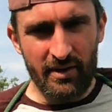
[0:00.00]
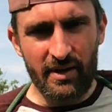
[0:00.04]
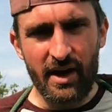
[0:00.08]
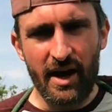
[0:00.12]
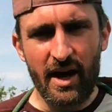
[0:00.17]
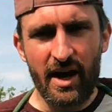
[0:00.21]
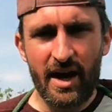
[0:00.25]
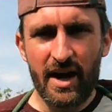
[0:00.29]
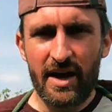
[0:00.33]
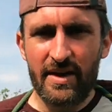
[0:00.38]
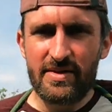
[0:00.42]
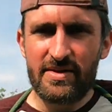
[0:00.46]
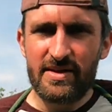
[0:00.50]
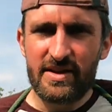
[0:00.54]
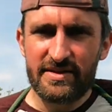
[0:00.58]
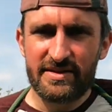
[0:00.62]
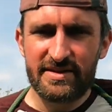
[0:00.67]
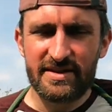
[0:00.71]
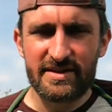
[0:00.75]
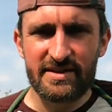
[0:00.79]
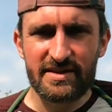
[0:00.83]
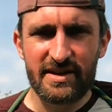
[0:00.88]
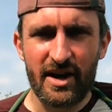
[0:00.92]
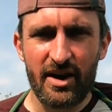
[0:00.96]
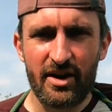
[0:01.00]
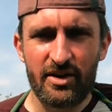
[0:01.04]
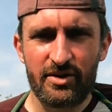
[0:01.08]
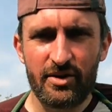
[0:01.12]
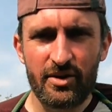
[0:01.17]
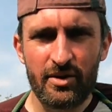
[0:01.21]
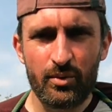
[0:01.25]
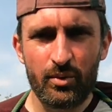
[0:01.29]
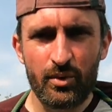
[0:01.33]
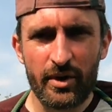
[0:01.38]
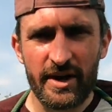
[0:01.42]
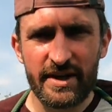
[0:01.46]
Okay, and this is now
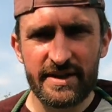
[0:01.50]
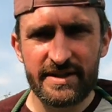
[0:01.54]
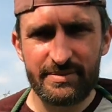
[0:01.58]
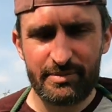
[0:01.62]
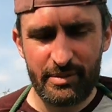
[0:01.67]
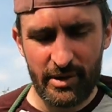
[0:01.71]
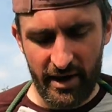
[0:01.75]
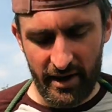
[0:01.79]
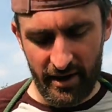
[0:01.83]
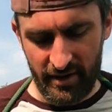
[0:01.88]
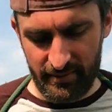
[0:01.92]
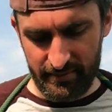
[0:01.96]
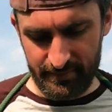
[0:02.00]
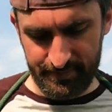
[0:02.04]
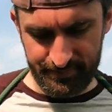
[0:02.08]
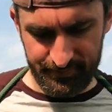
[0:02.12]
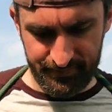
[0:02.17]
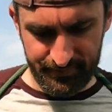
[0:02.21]
your waist belt.